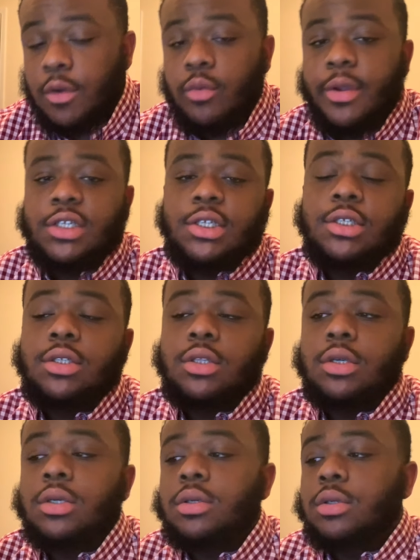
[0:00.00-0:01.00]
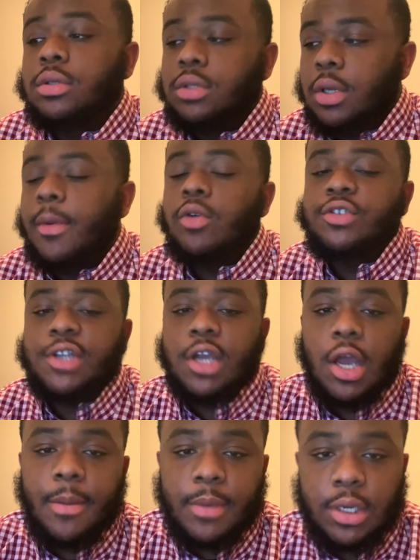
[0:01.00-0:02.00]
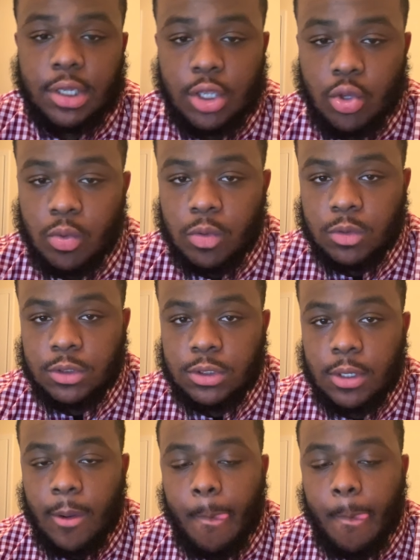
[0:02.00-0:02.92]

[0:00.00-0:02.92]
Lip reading: which is the most commonly used